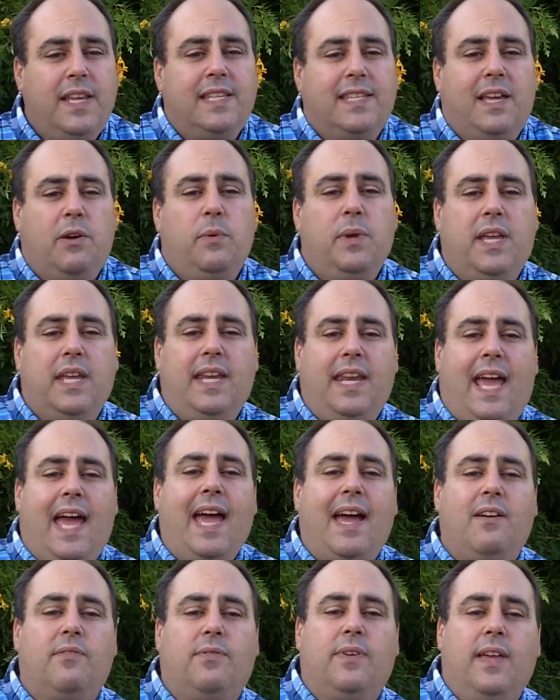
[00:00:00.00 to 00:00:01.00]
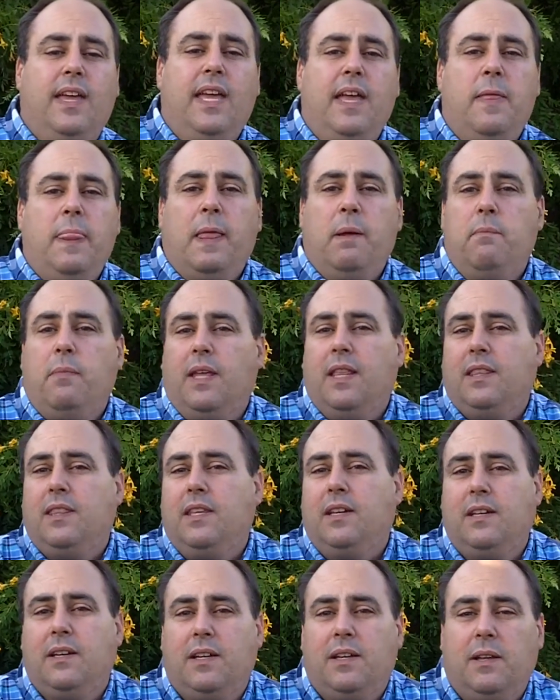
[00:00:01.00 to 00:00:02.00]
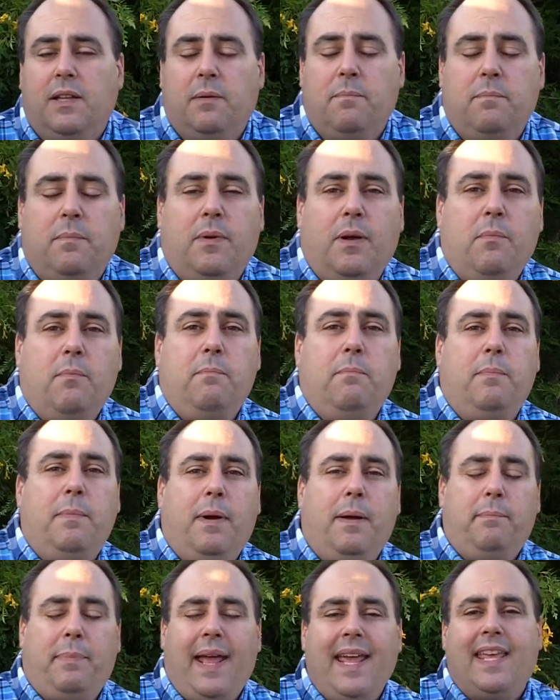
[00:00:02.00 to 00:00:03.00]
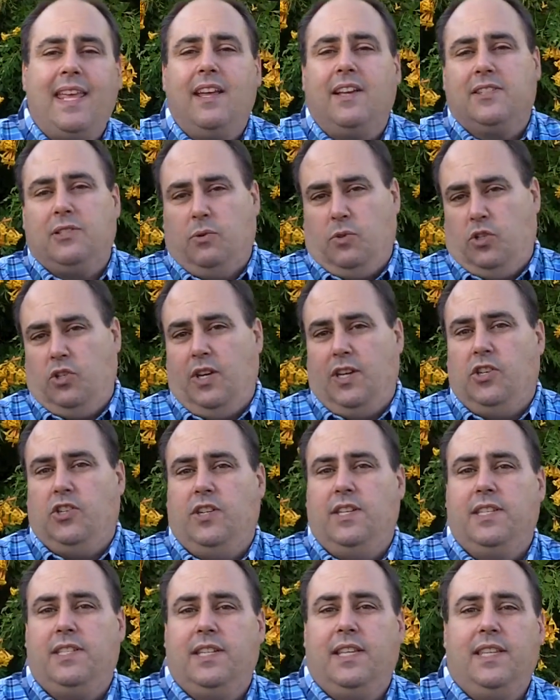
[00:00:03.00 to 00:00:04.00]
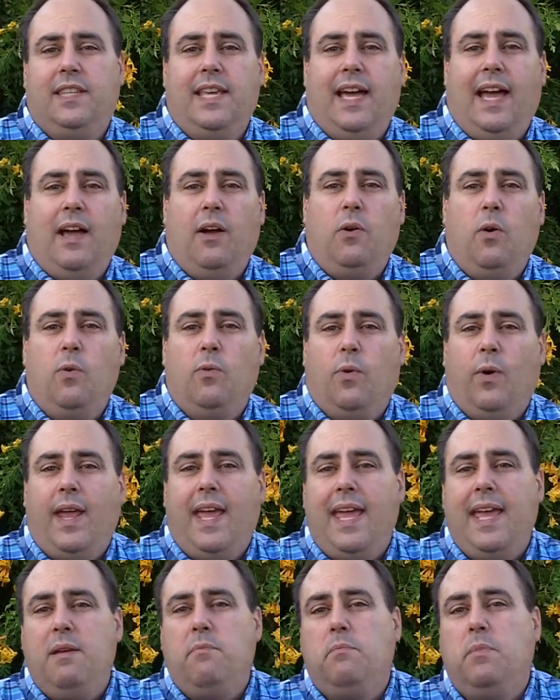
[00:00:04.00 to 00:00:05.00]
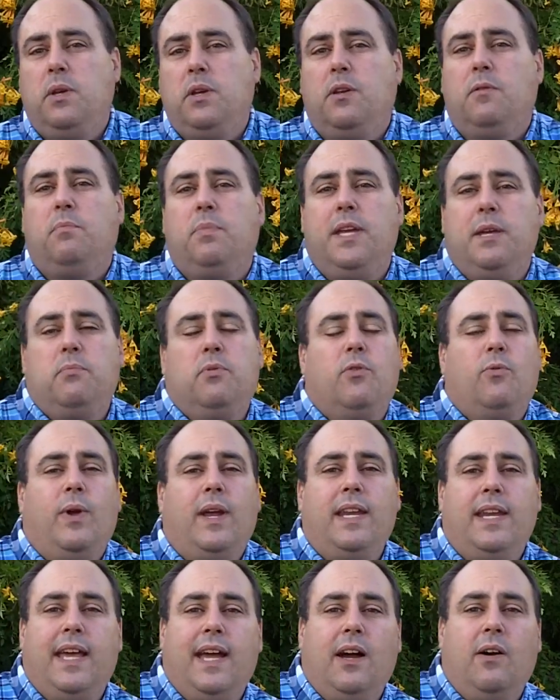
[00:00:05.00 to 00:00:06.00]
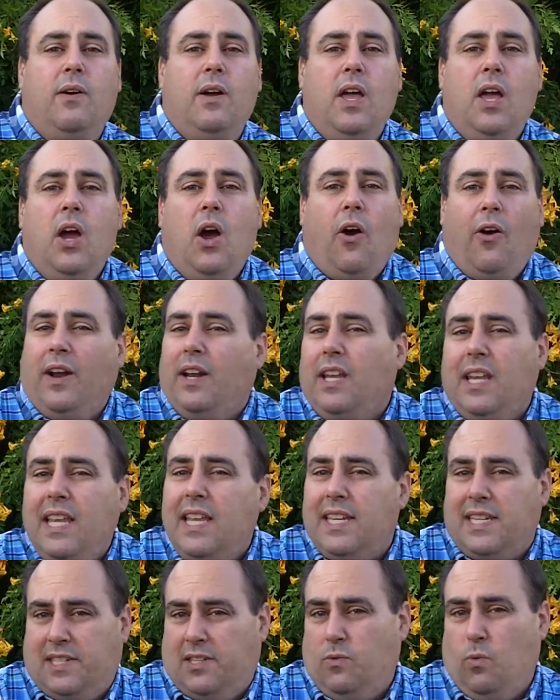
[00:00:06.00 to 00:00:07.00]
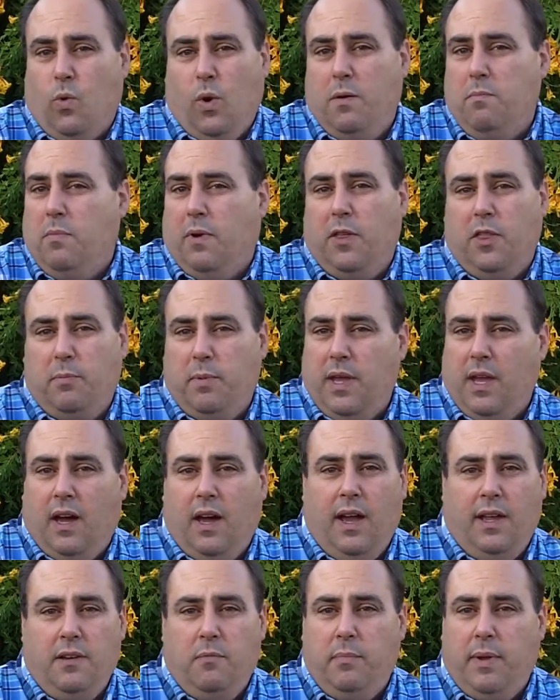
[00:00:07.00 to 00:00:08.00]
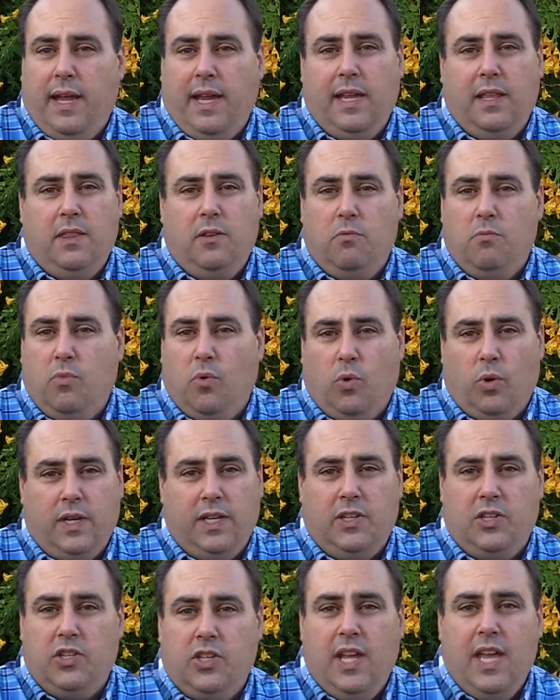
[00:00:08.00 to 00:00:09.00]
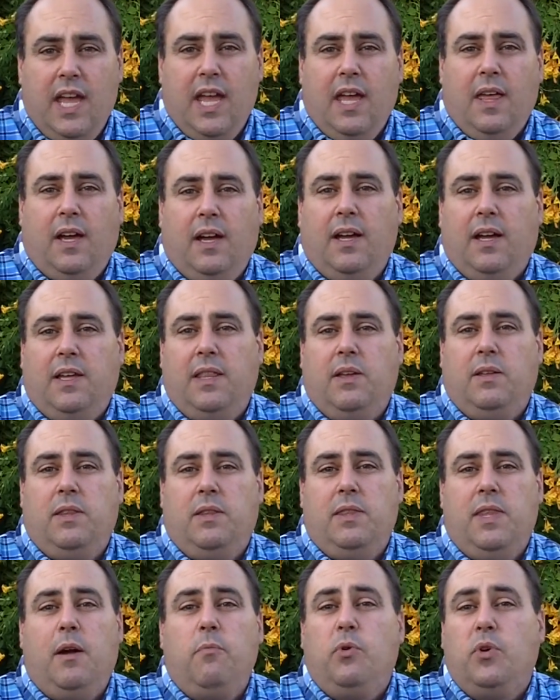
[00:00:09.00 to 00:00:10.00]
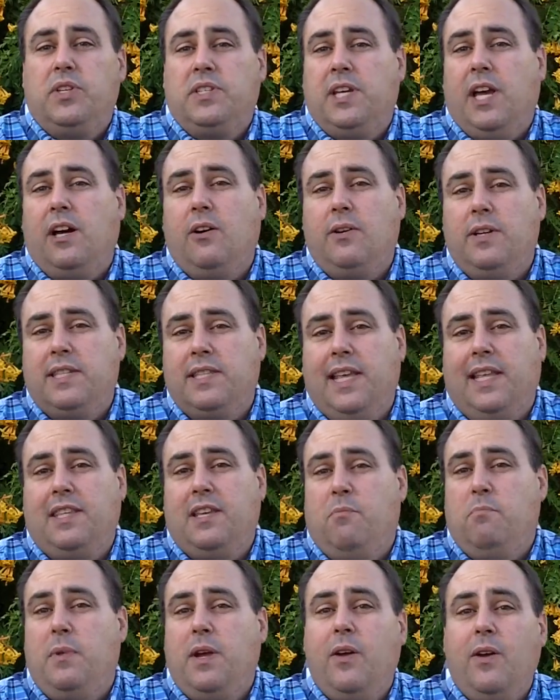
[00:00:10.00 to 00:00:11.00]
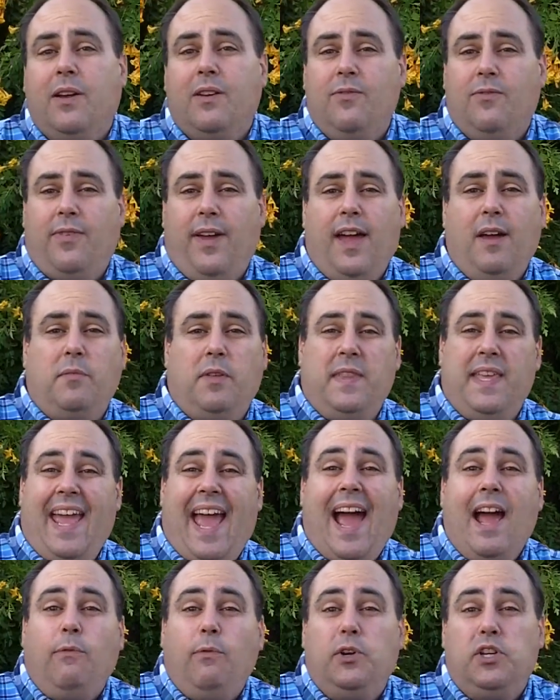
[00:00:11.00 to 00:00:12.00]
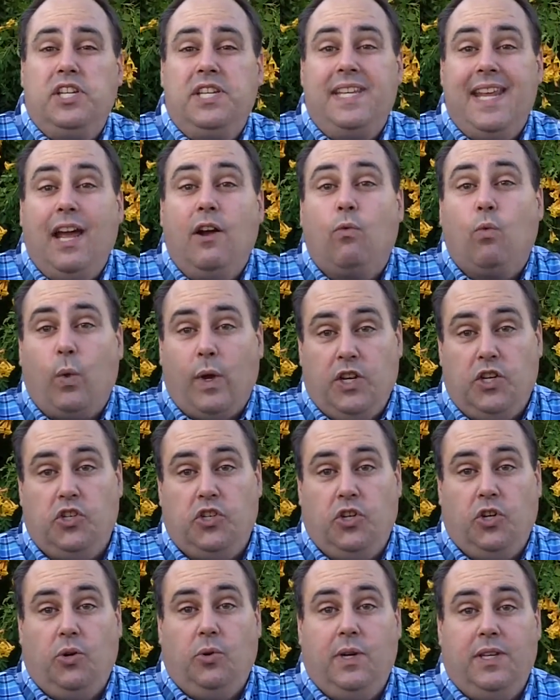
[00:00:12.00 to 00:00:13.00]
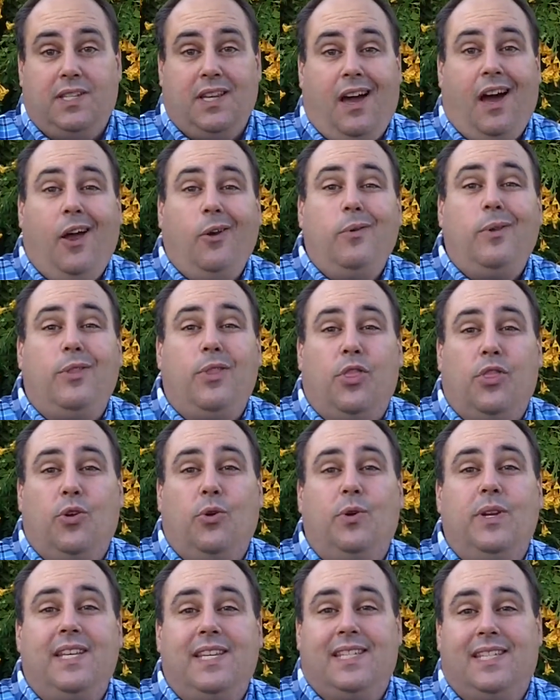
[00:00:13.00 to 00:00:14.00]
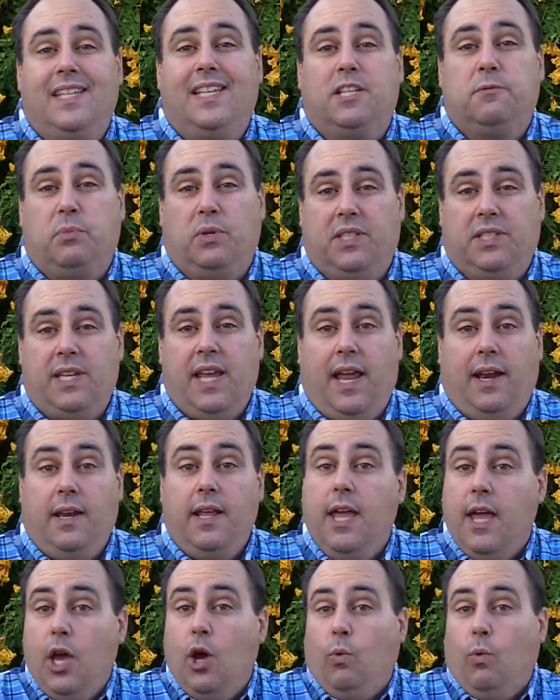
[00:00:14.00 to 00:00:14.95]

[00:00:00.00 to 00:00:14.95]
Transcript: things that we can have. The Banking Association said that over 8 million people right now are at least 1 month behind in paying their mortgage. The numbers tell us that the American family, the average debt ratio is 136%,